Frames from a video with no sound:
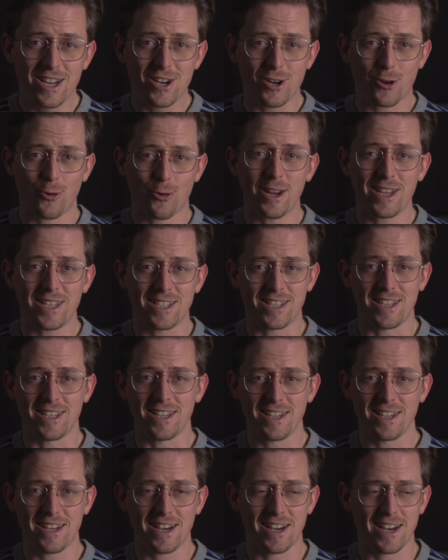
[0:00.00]

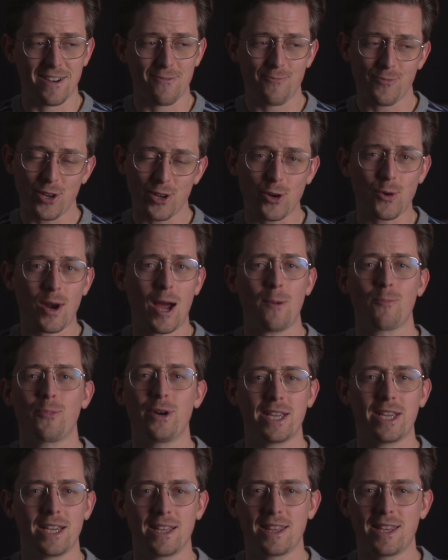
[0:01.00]
crazy. The
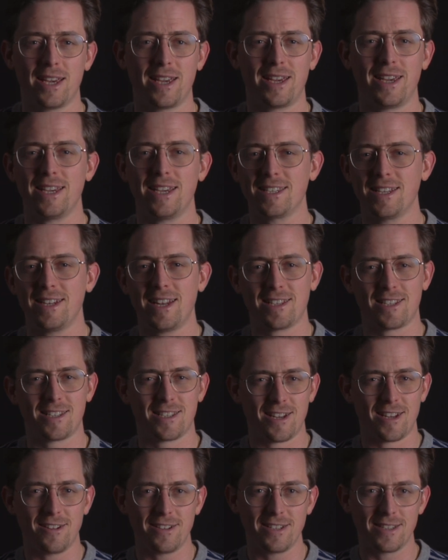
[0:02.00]
groundbreaking thing isn't
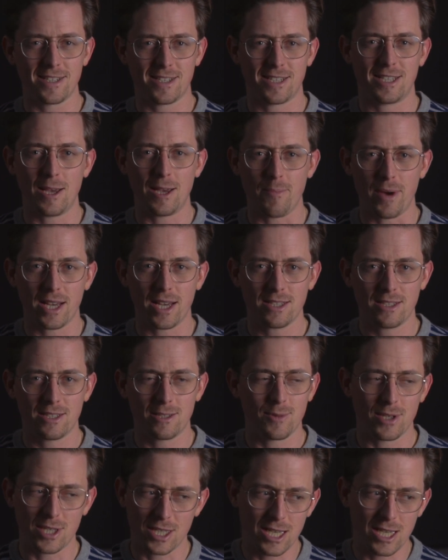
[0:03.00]
necessarily the
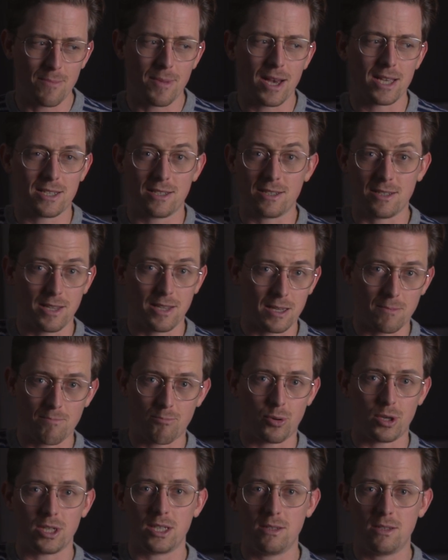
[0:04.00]
CMS. The CMS is like
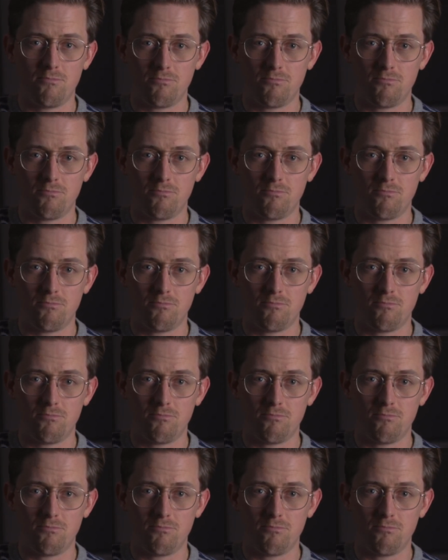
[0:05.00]
pretty